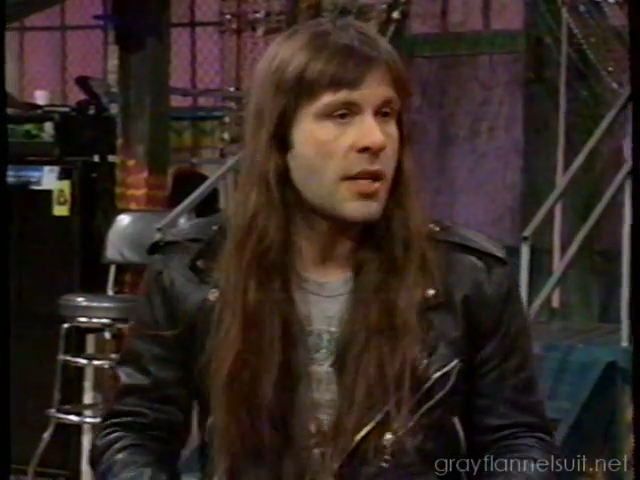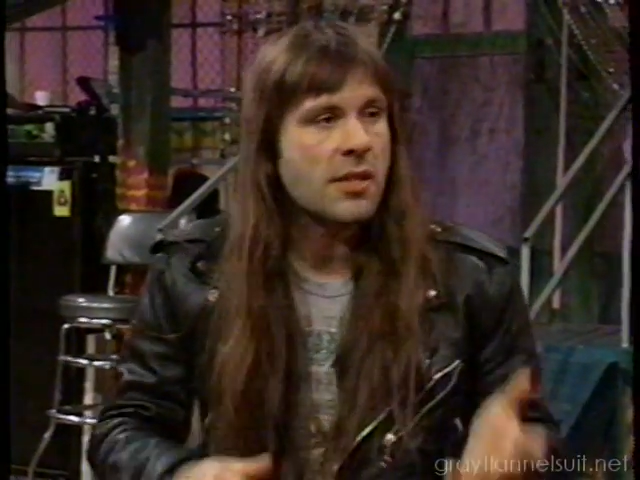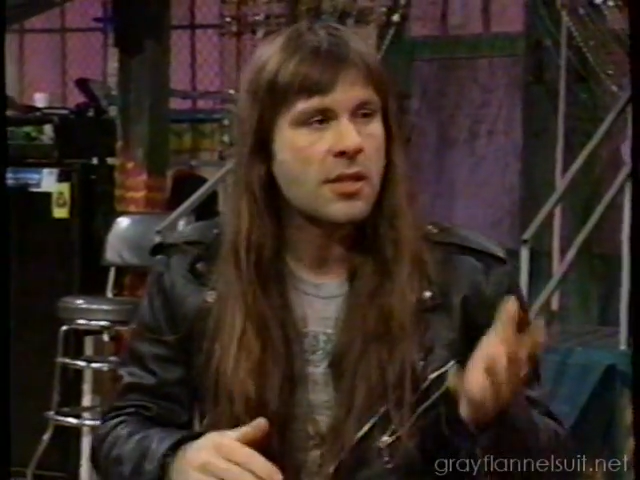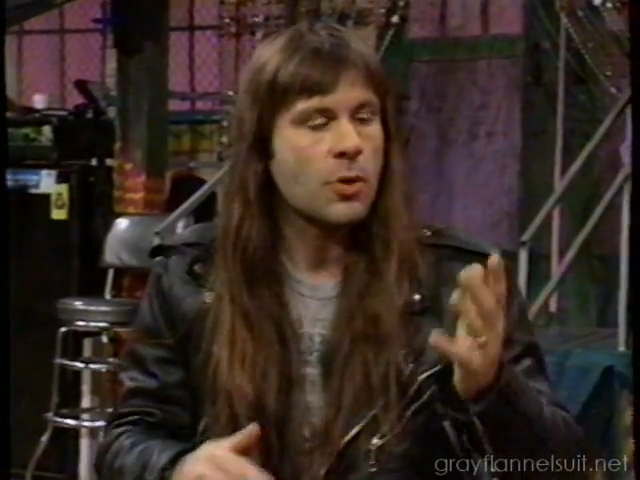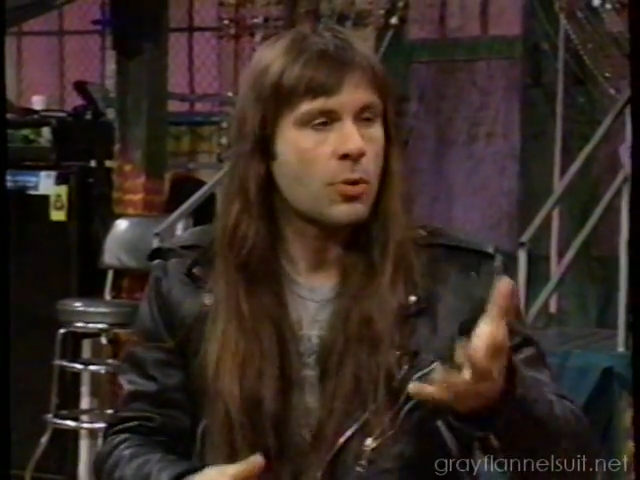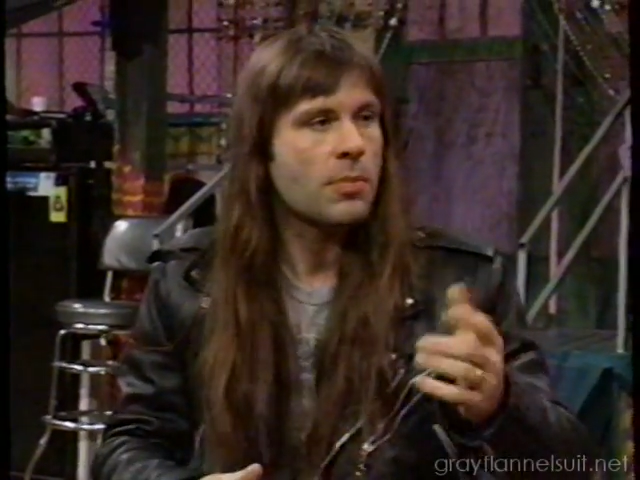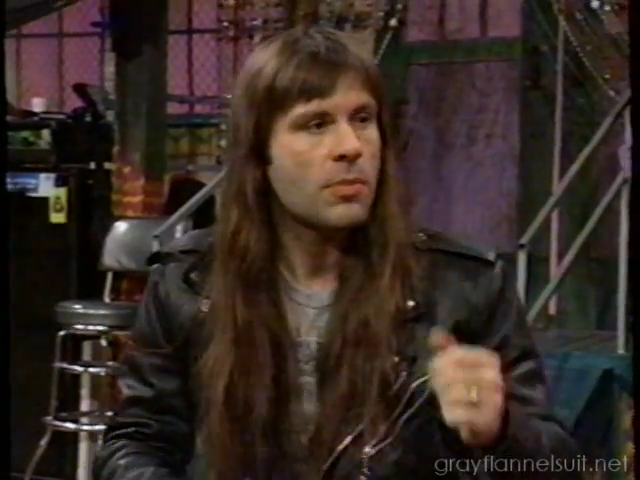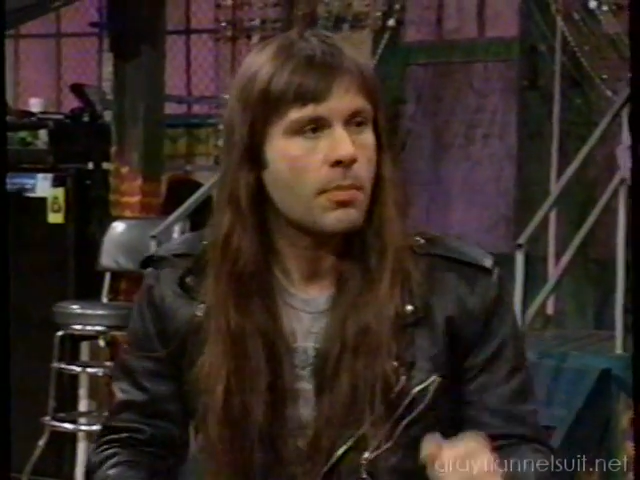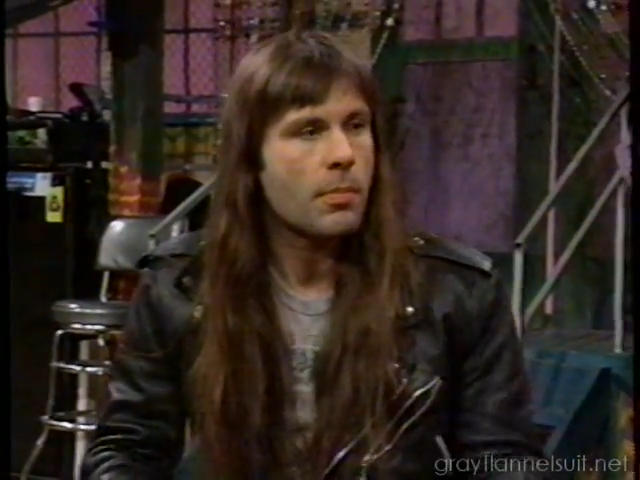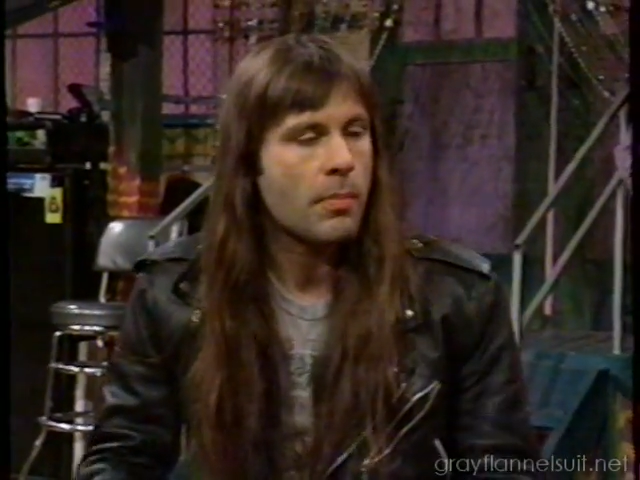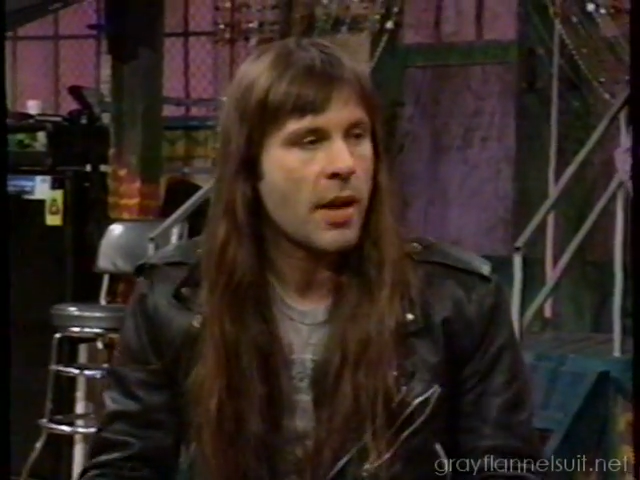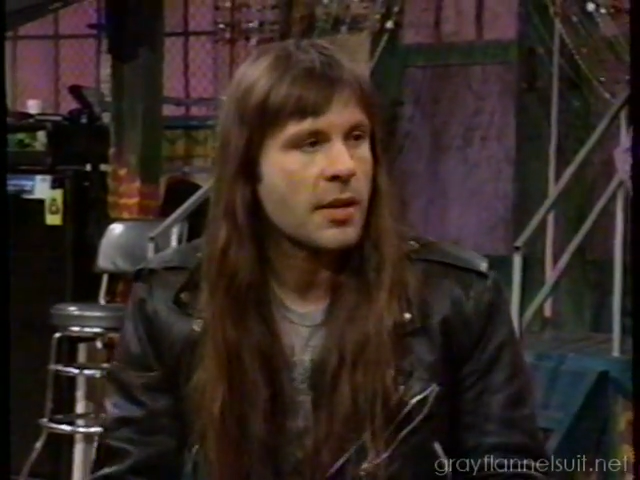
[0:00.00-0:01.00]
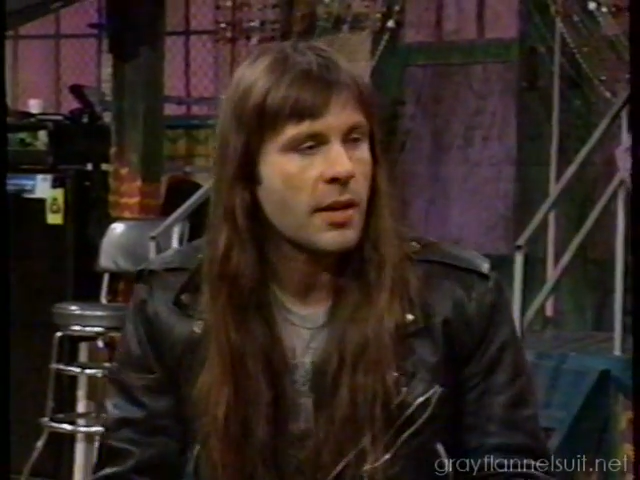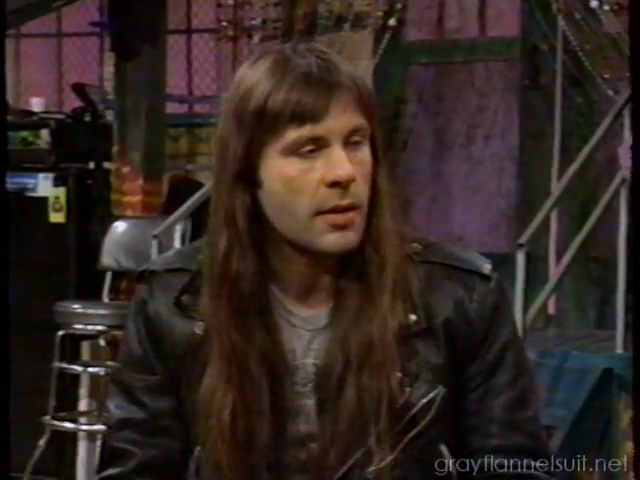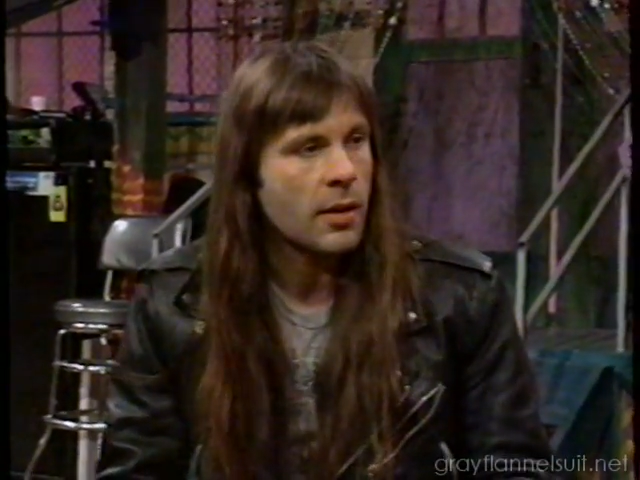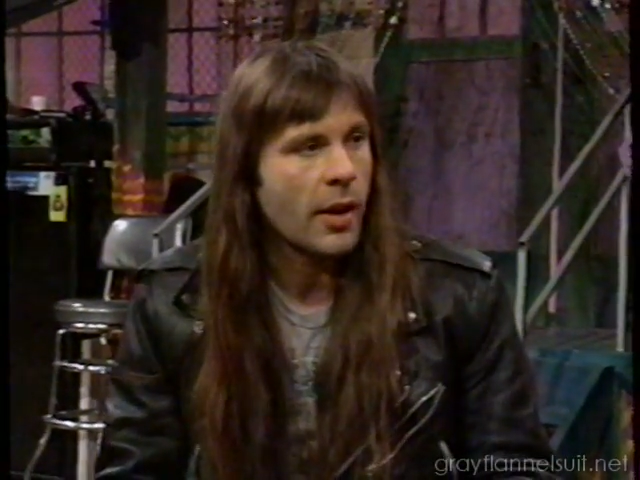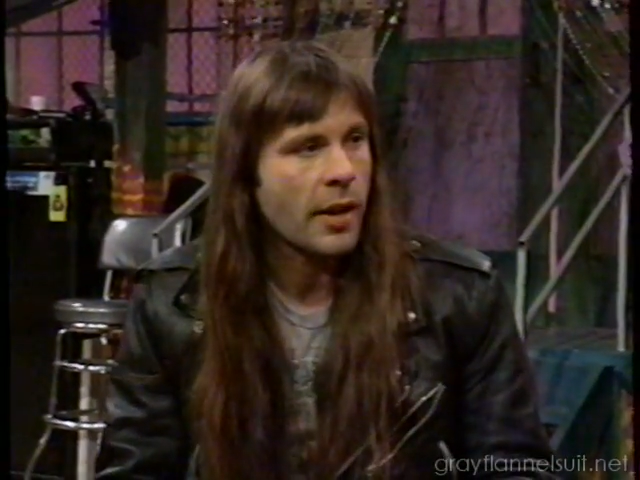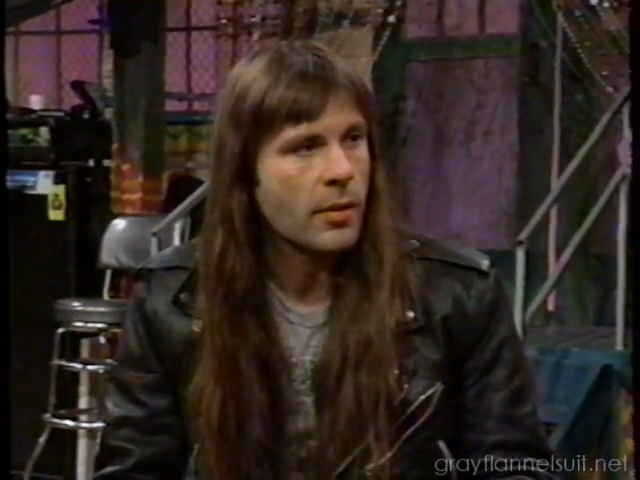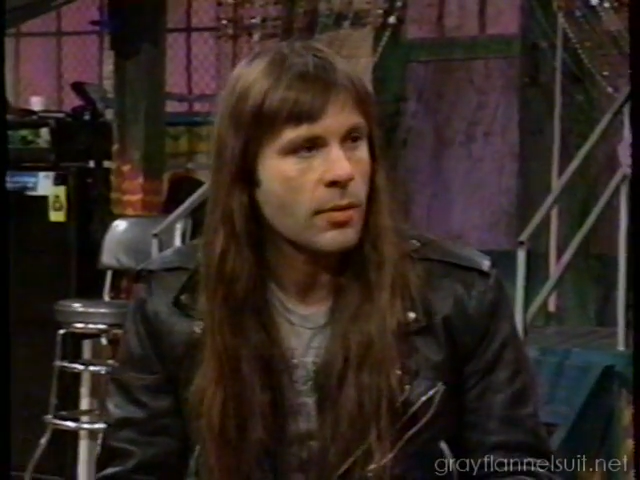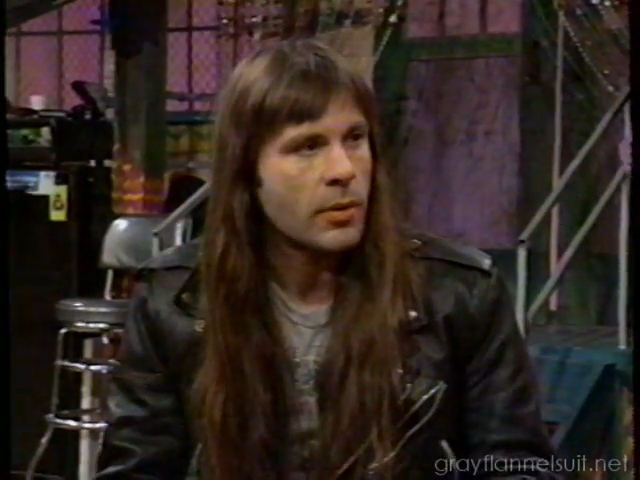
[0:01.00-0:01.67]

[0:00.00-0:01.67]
He's still making like